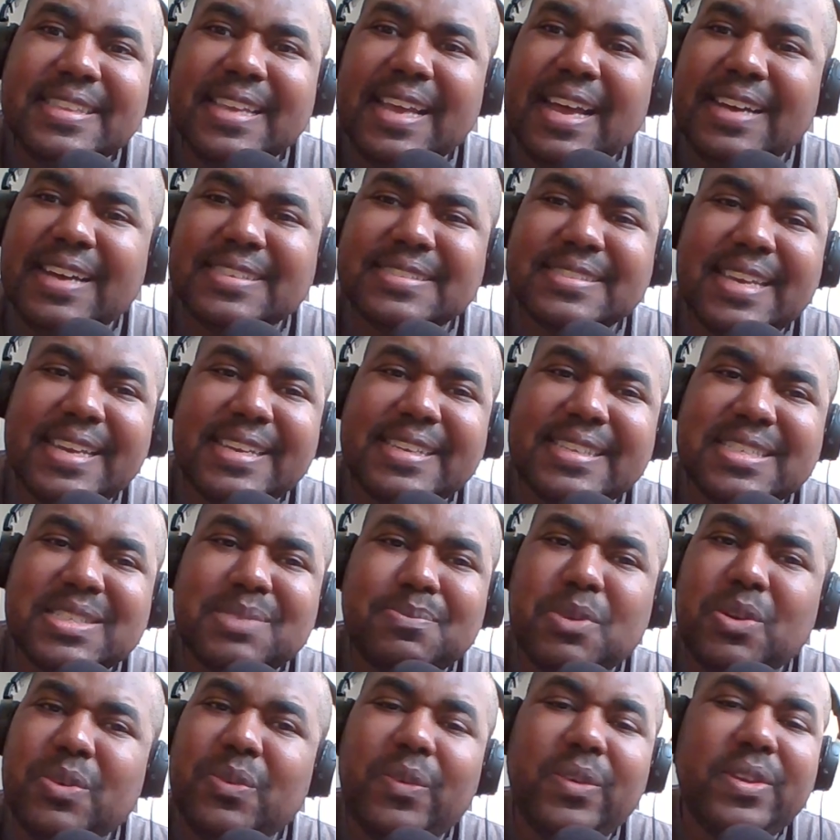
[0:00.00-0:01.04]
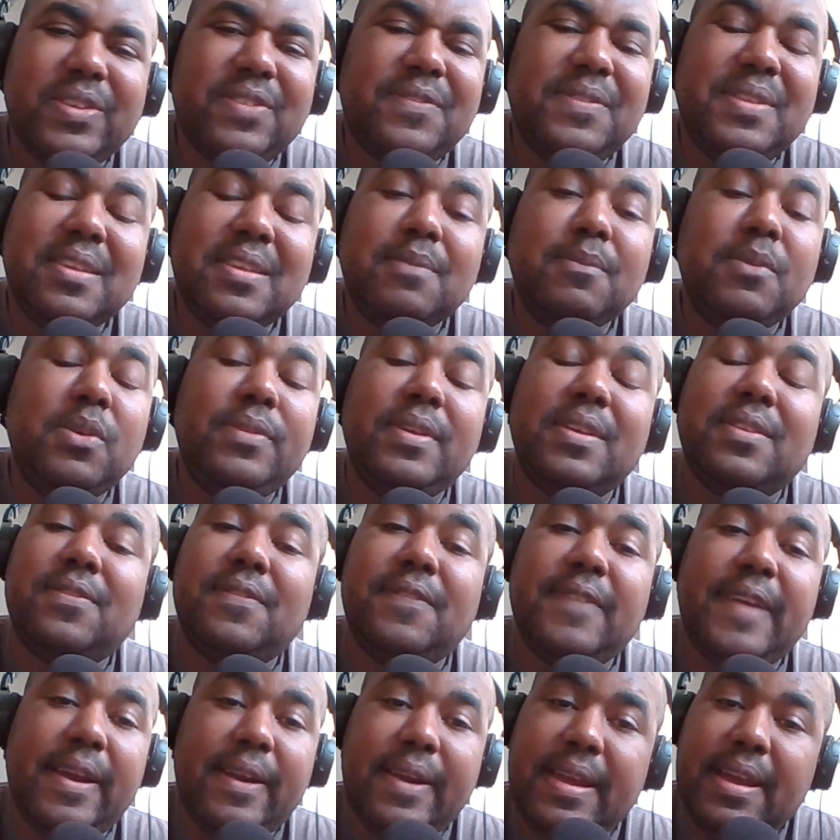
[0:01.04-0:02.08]
I was like this movie was this movie is
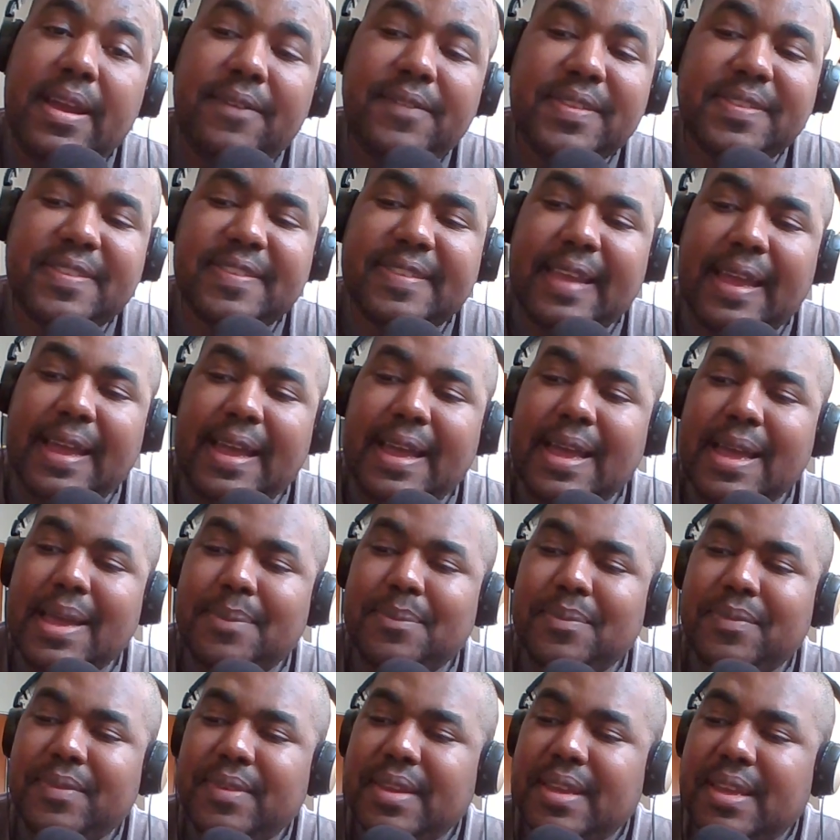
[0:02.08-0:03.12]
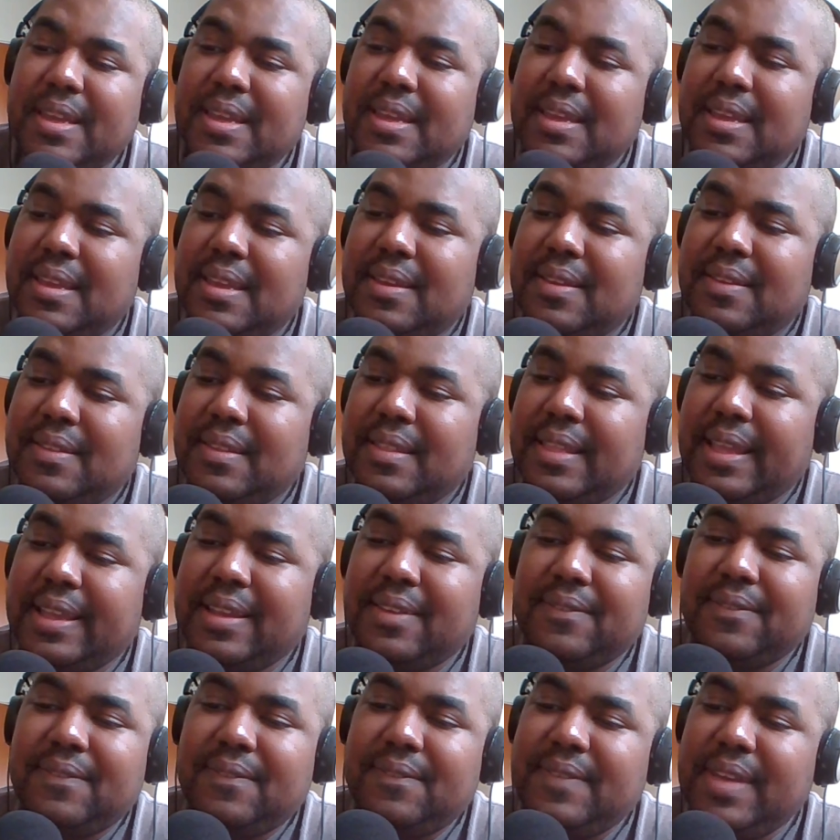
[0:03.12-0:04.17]
very of its time. Like
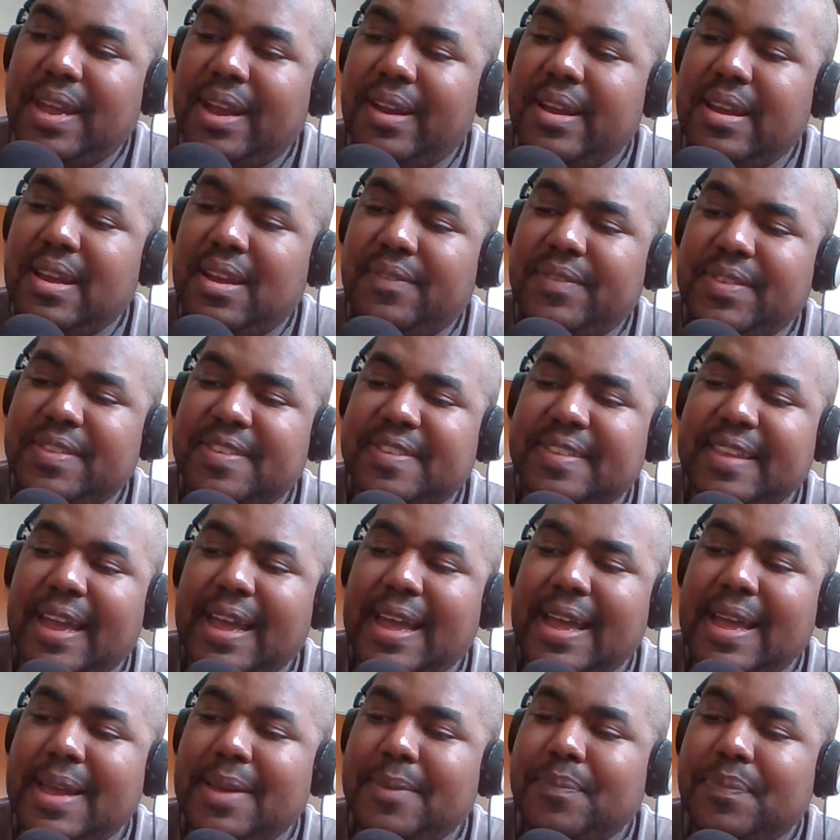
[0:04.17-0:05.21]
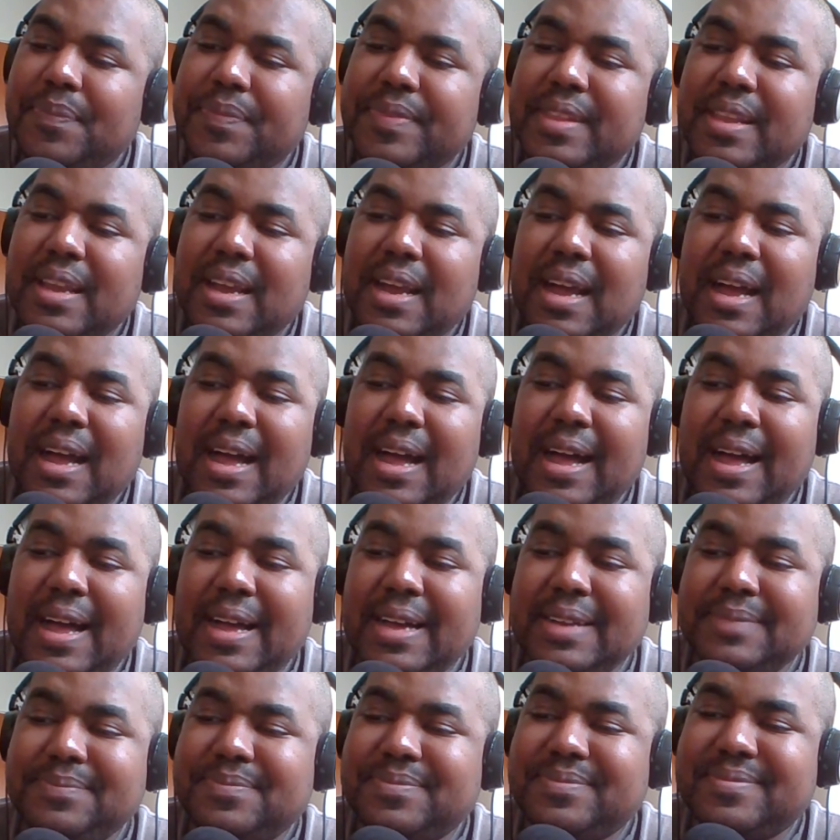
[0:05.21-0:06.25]
very of its time.
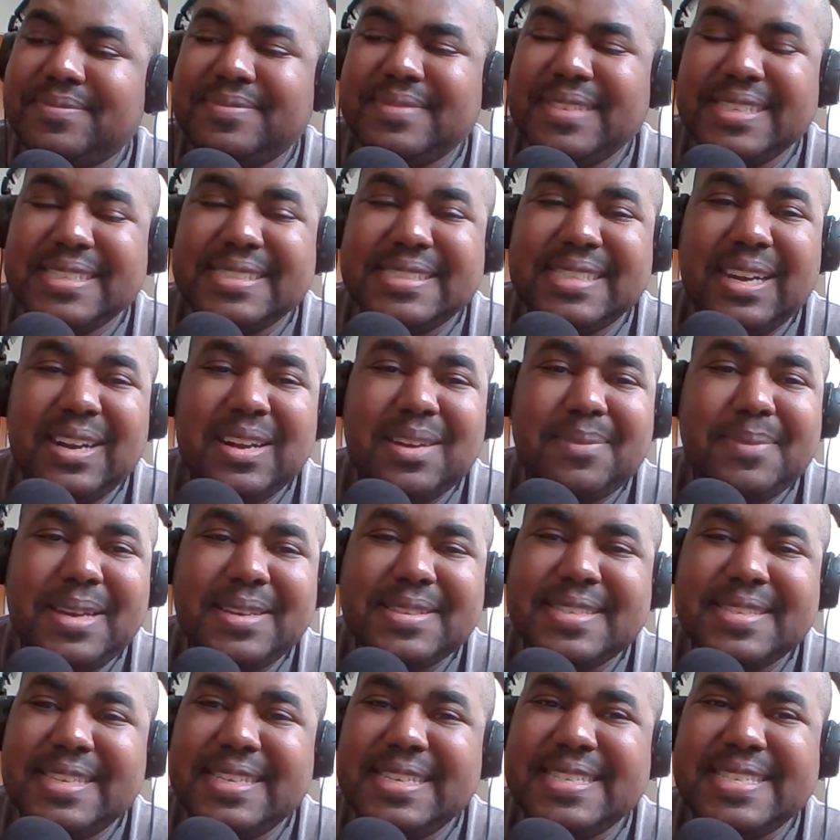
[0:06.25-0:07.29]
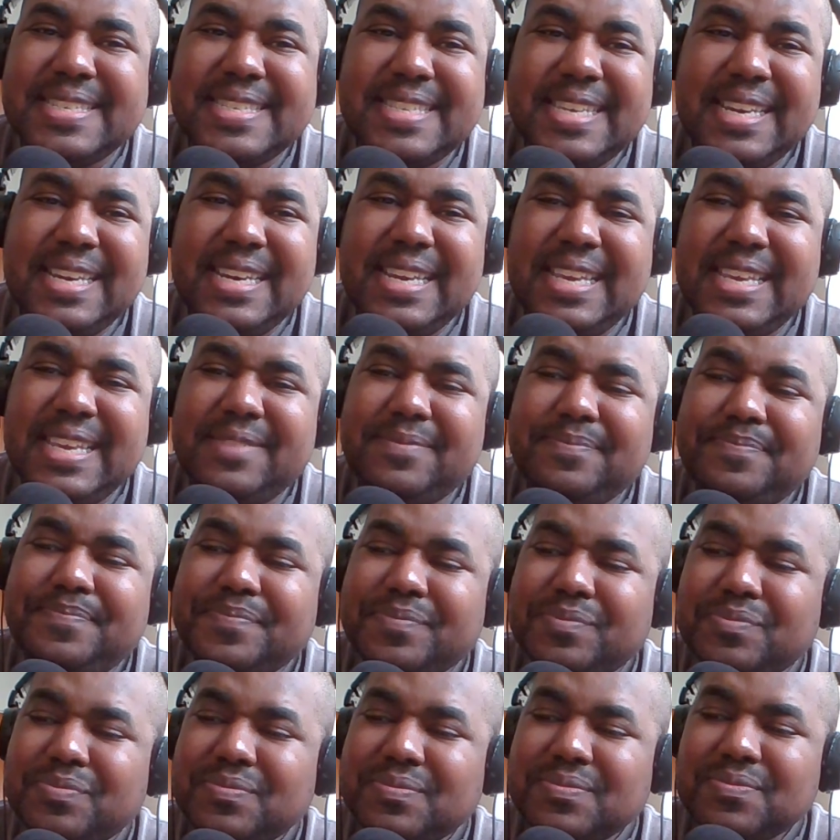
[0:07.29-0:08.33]
Uh let's talk about Cindy. Cindy
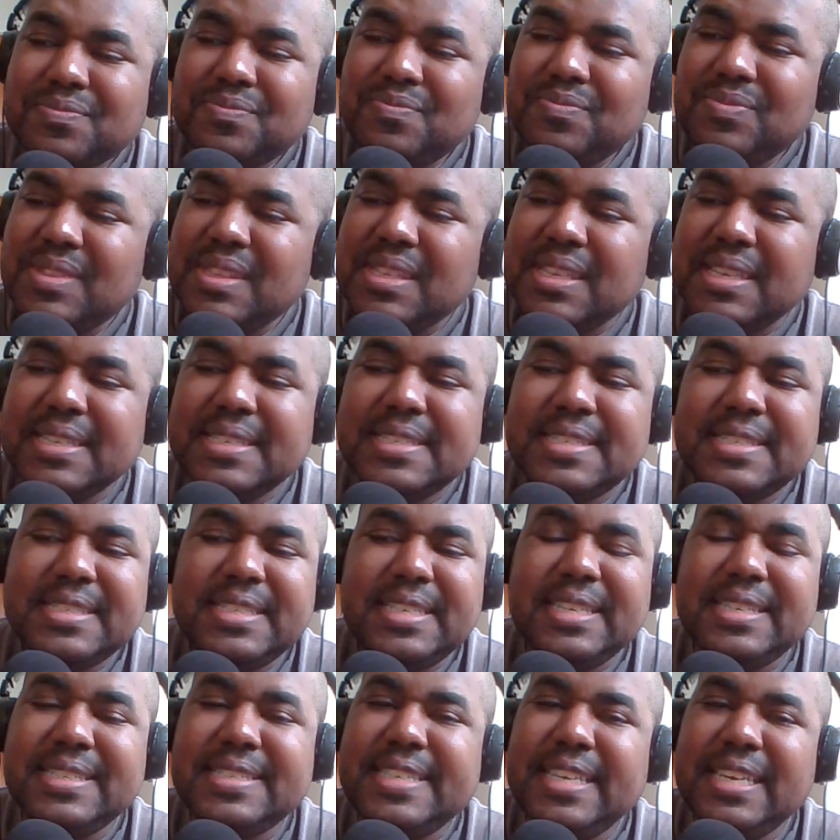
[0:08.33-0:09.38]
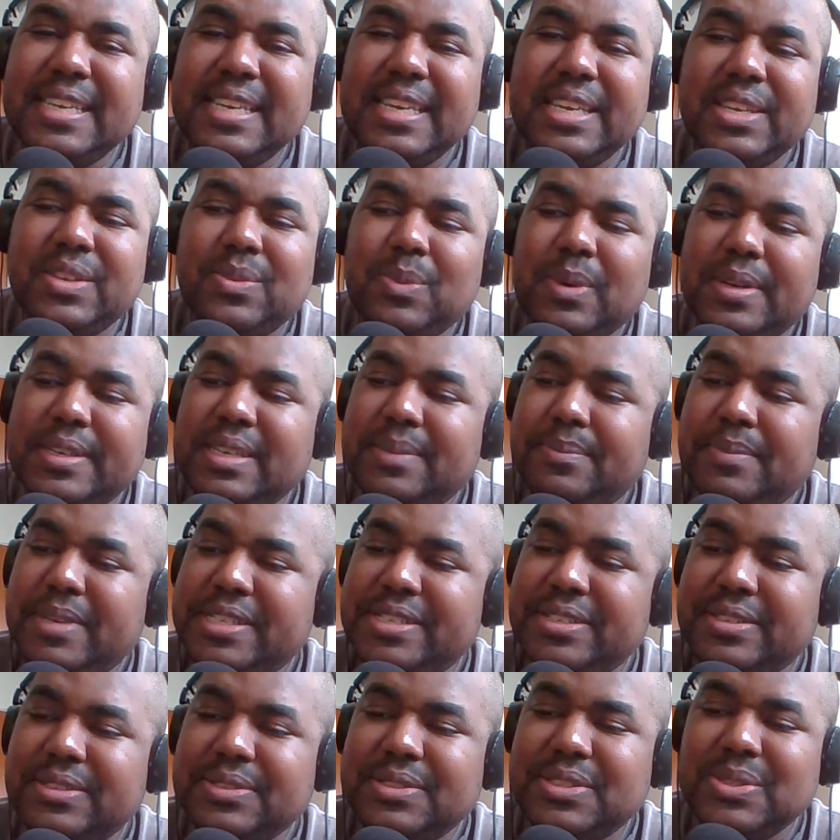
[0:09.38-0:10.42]
Cindy is one
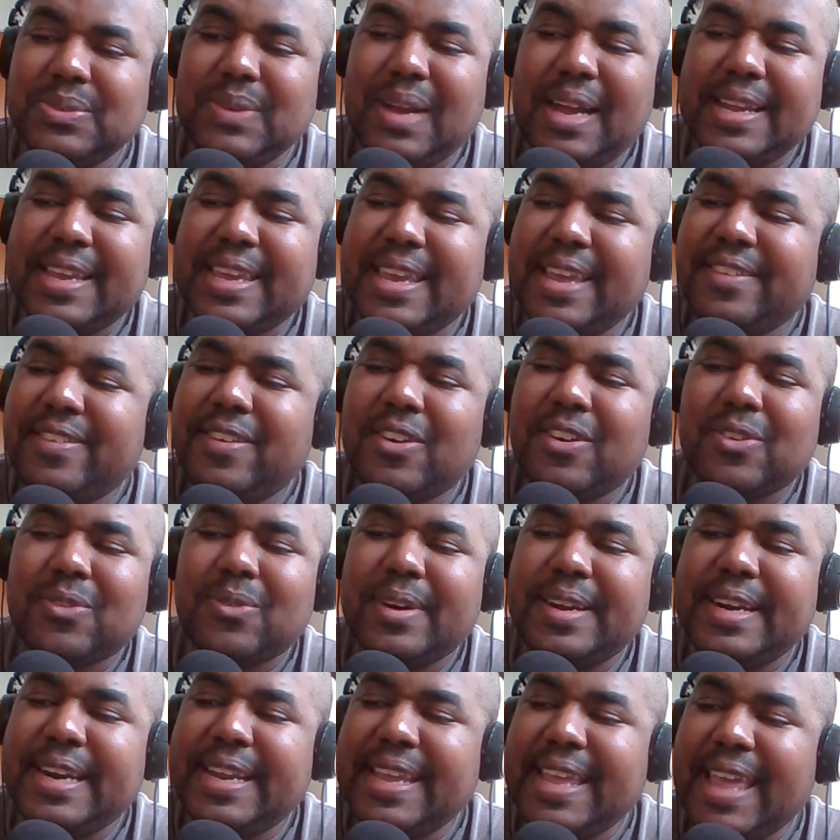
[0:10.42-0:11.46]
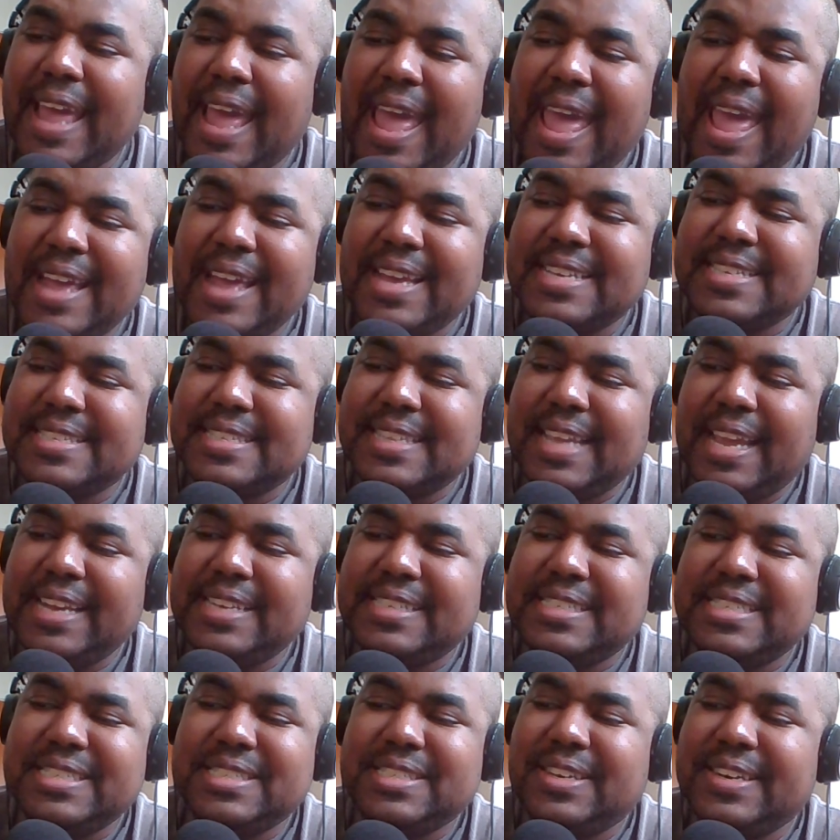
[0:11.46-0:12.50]
dimensional too. I guess her running gag is
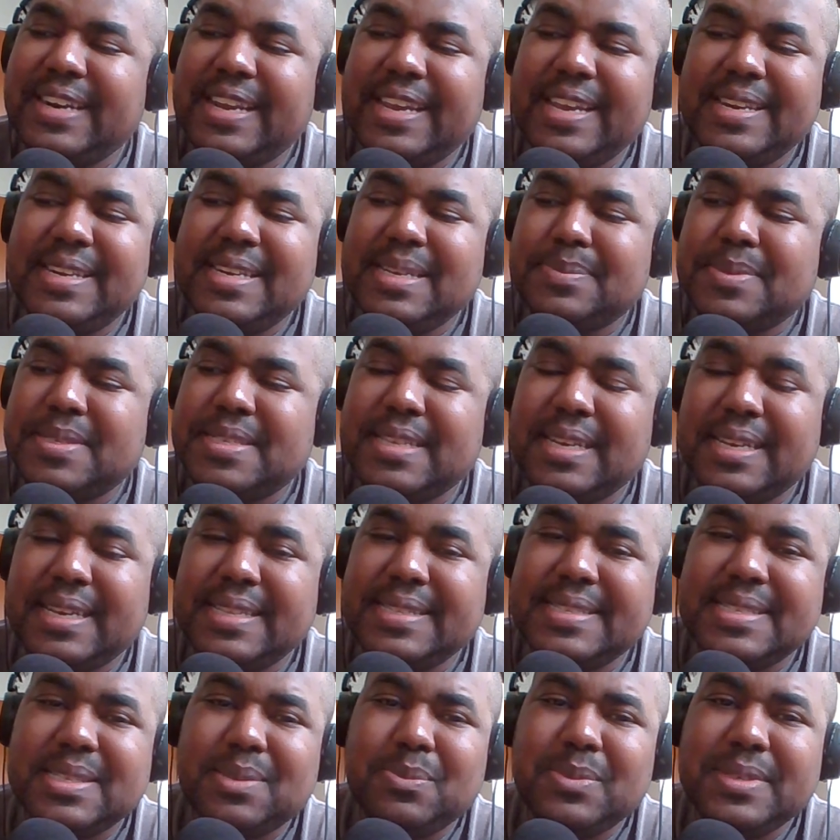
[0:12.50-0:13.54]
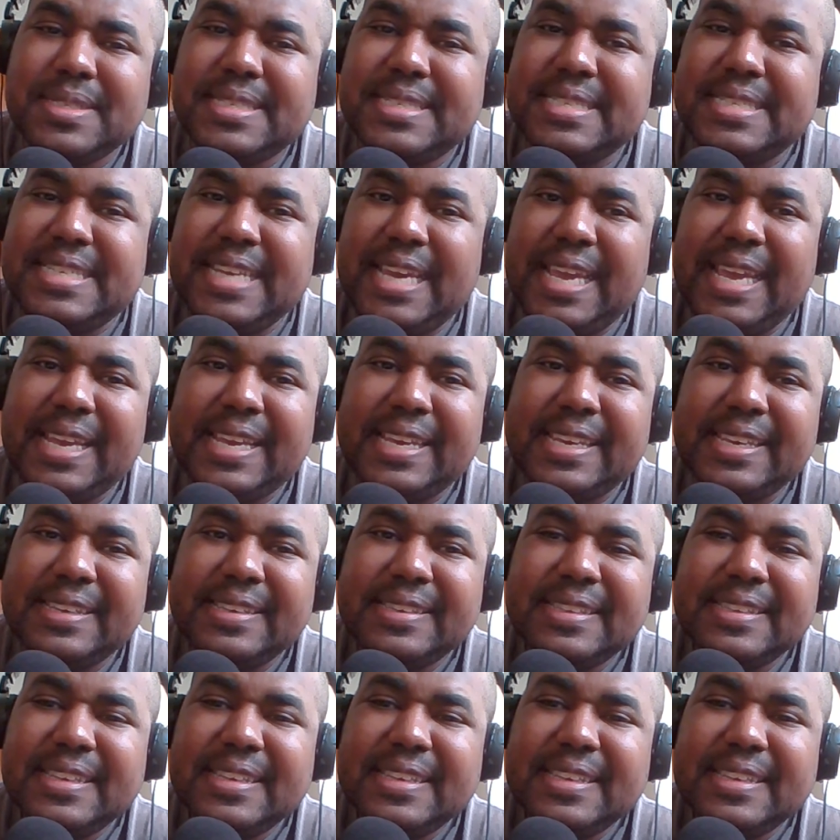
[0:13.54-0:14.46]
like she's gonna end up sucking someone's dick,